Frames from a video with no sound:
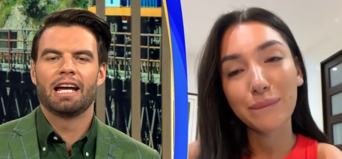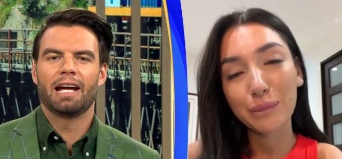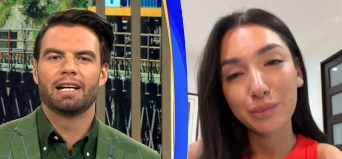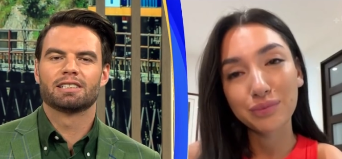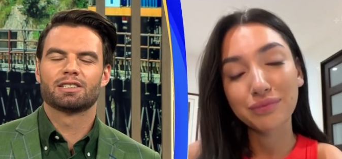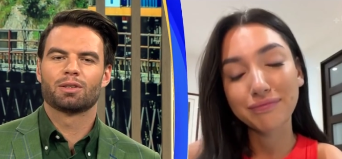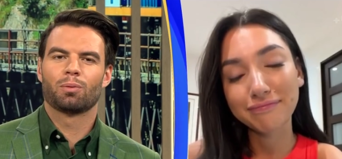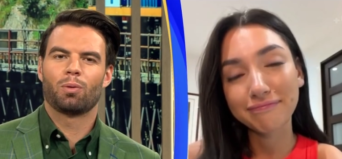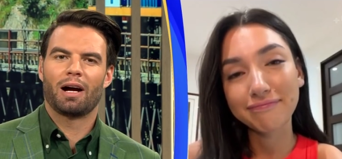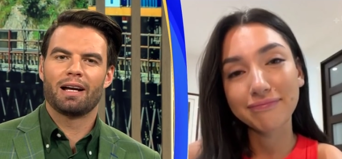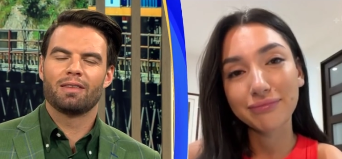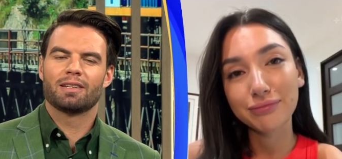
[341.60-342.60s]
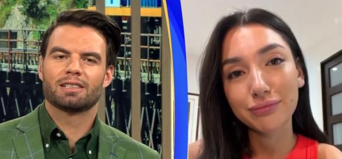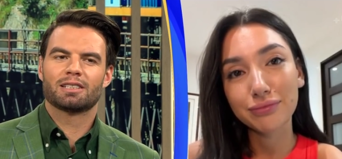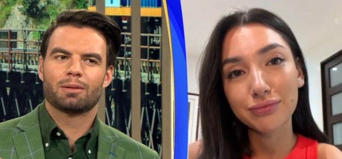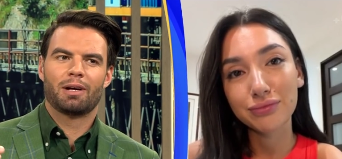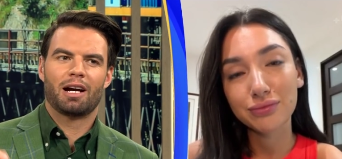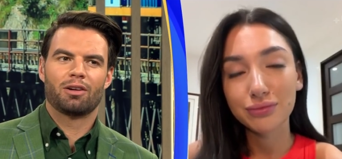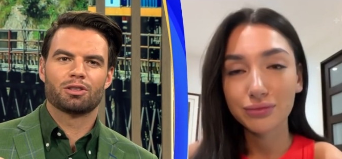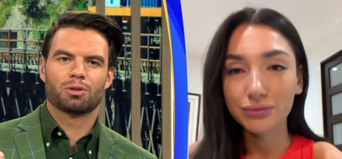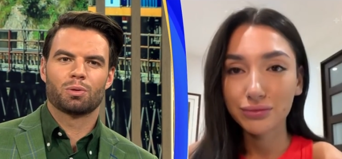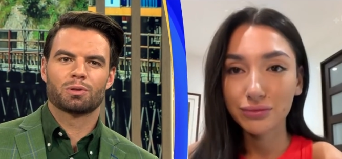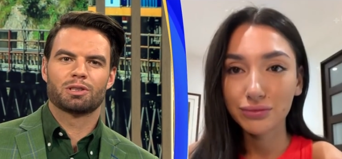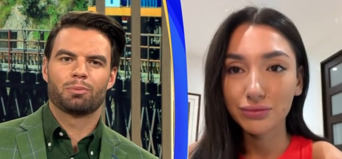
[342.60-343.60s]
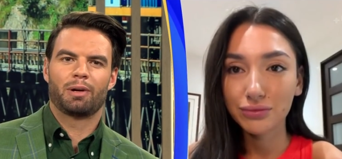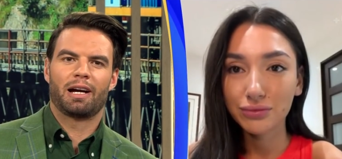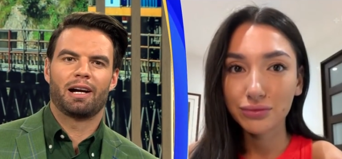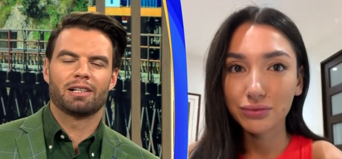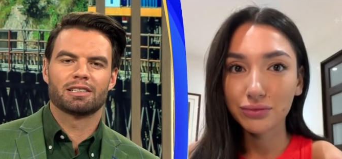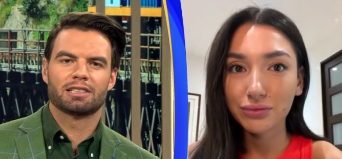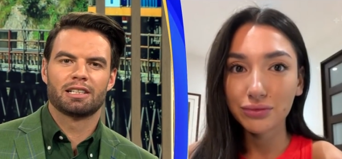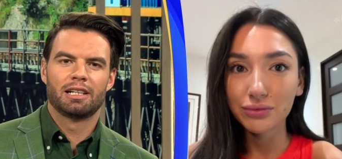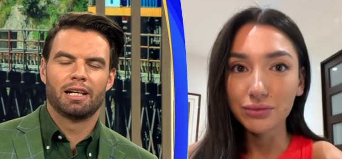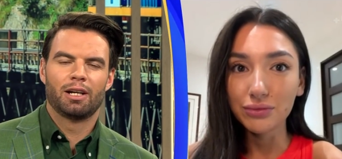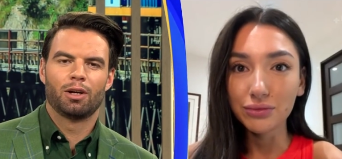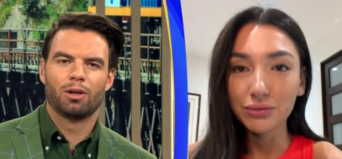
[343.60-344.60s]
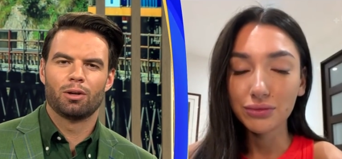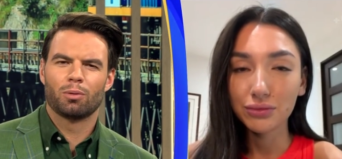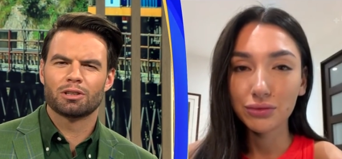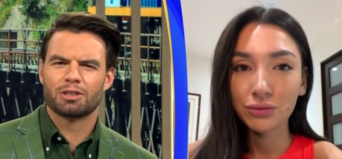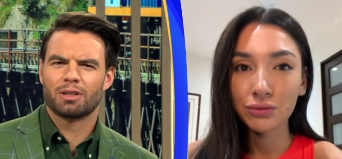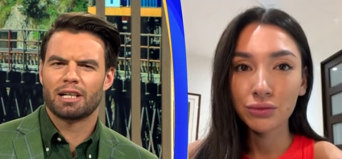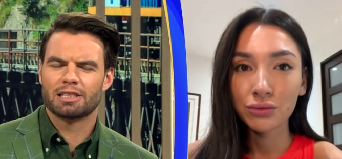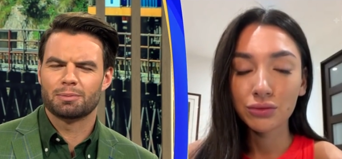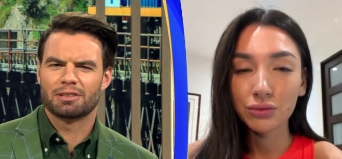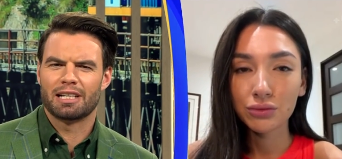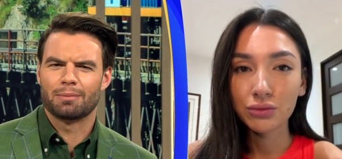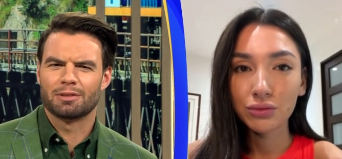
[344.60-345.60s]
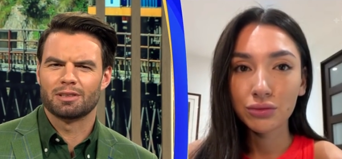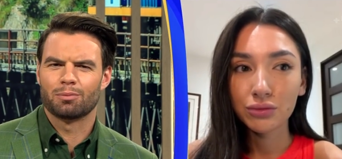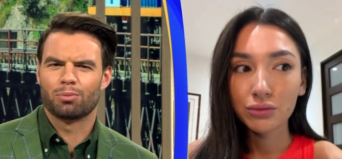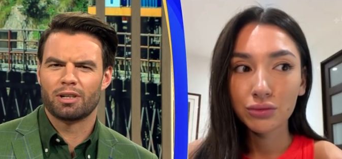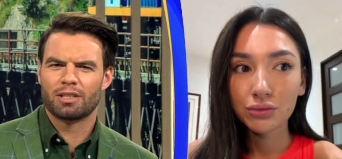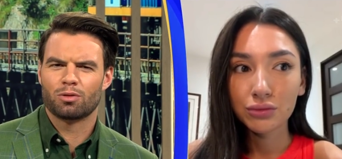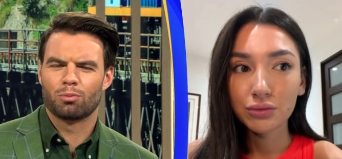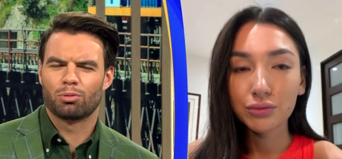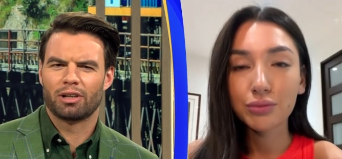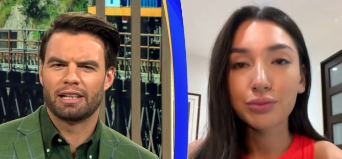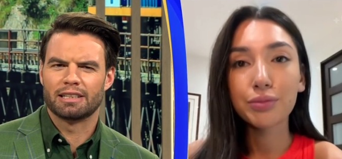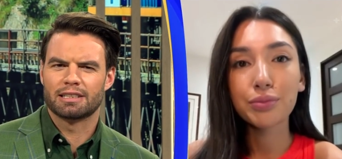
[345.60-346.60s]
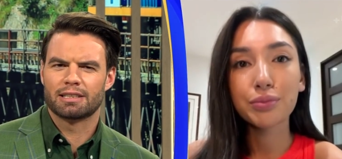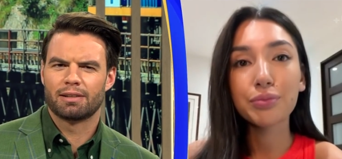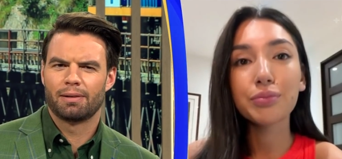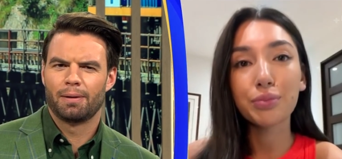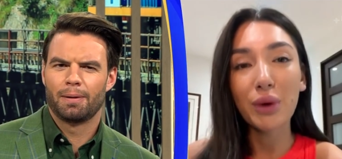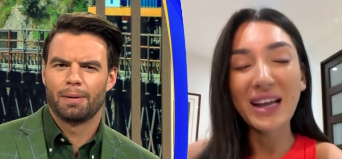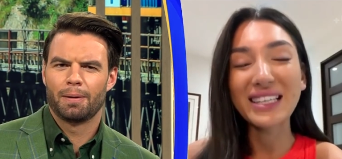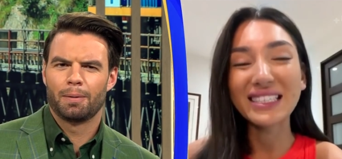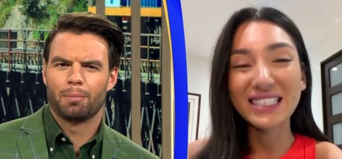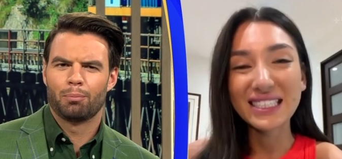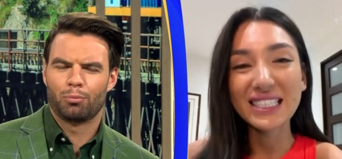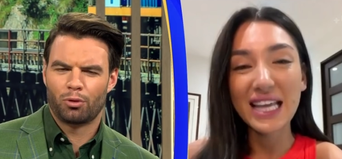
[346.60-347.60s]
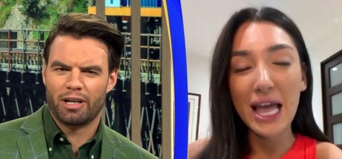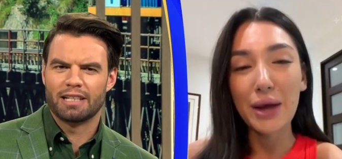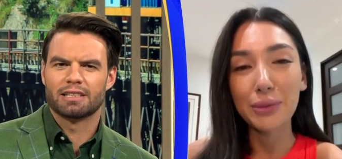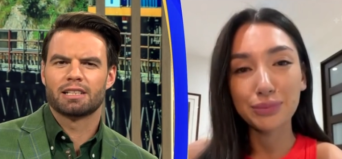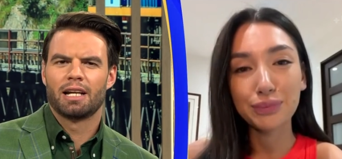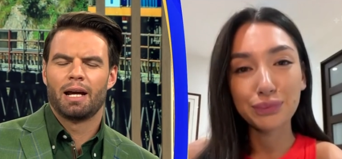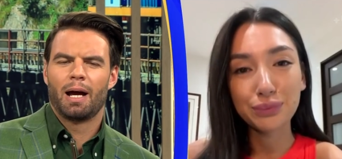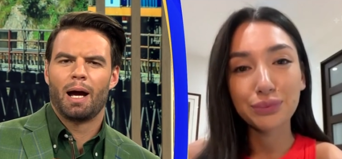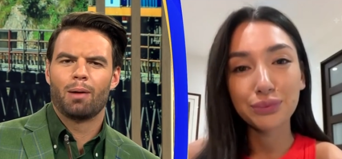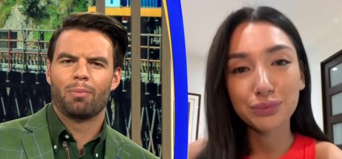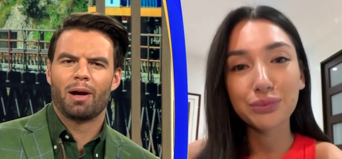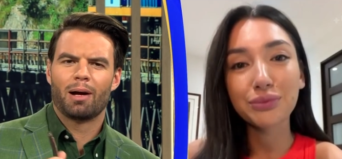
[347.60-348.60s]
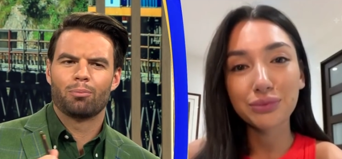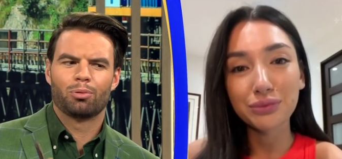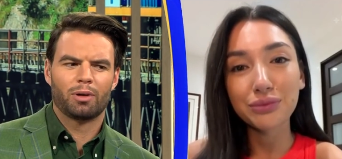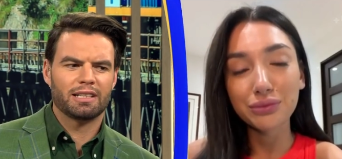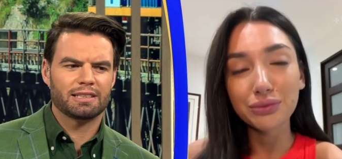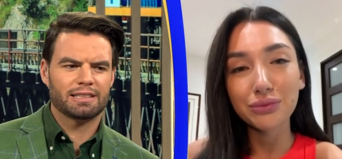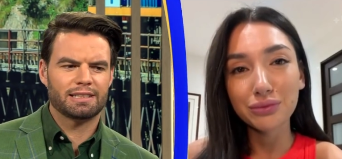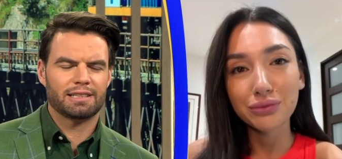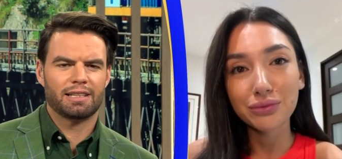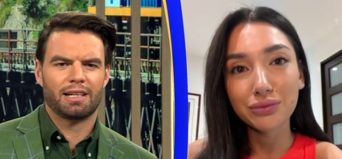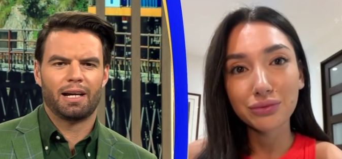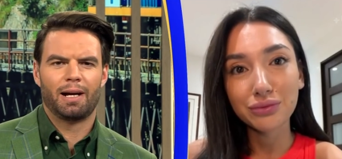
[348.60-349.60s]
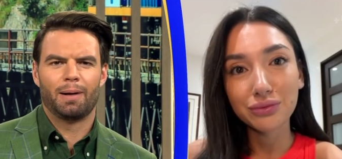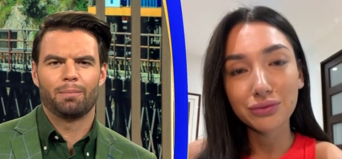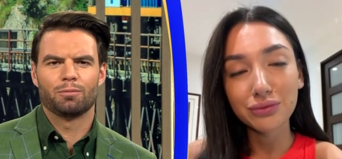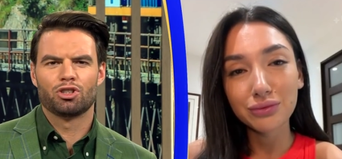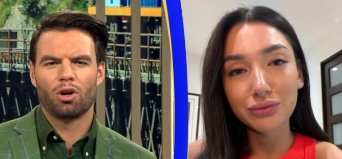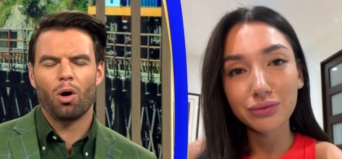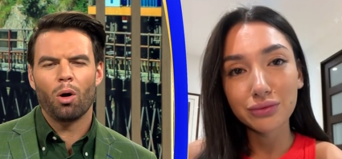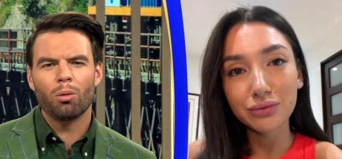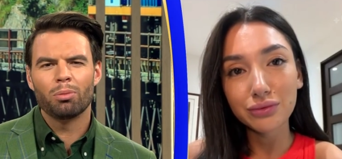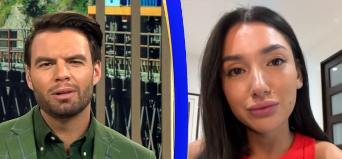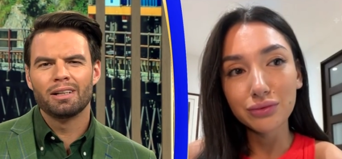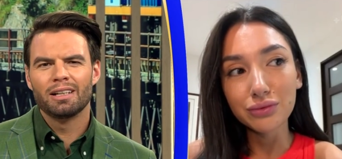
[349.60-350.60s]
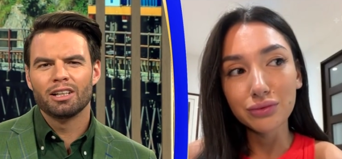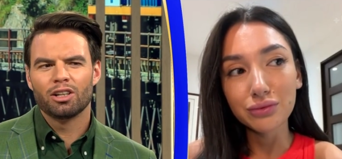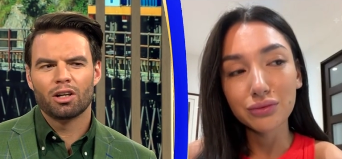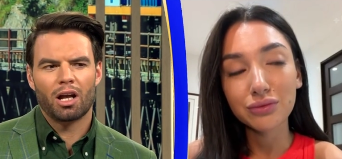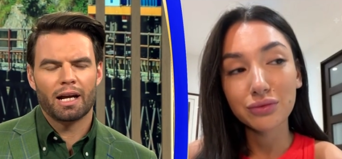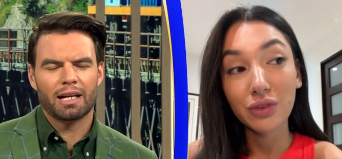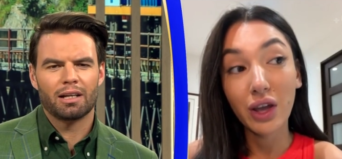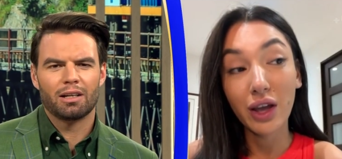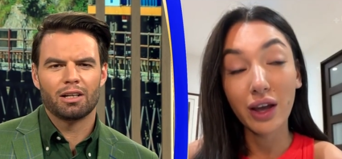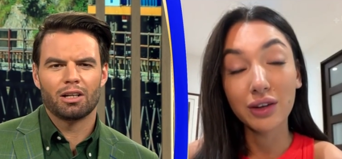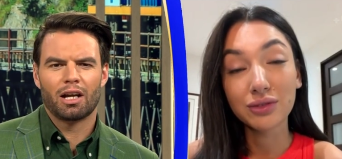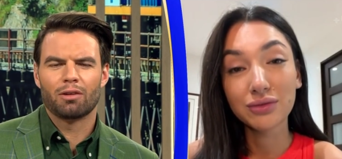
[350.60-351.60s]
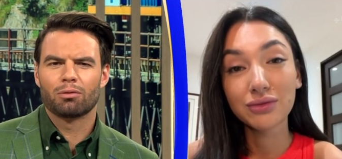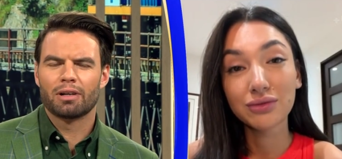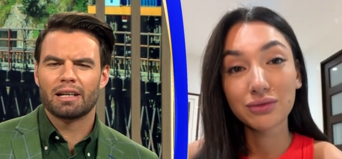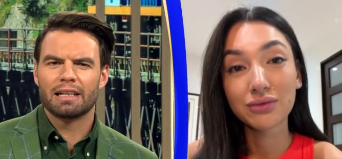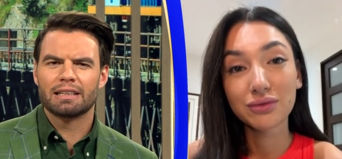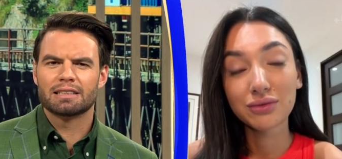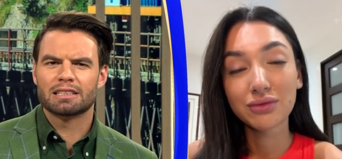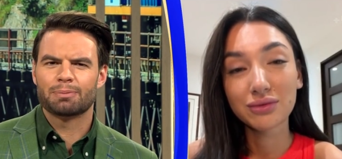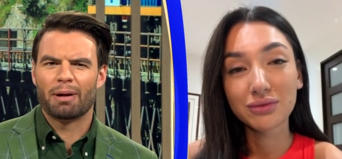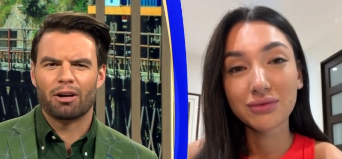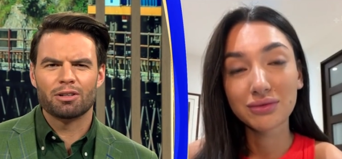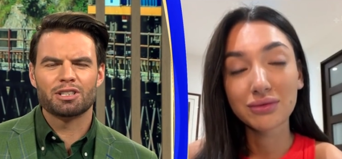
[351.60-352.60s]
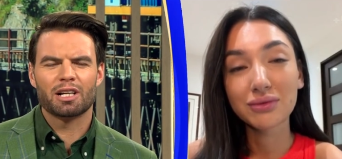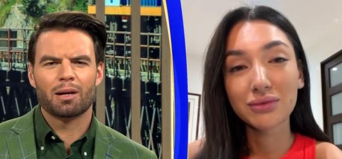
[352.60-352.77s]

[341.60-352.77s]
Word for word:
Speaker 1: is the way that Tamara talks about her, what's her husband's name? Is it Brett or Brent?
Speaker 2: Brent. Brent.
Speaker 1: Yeah. About Brent's um, job. You know, like, yeah. like really disparaging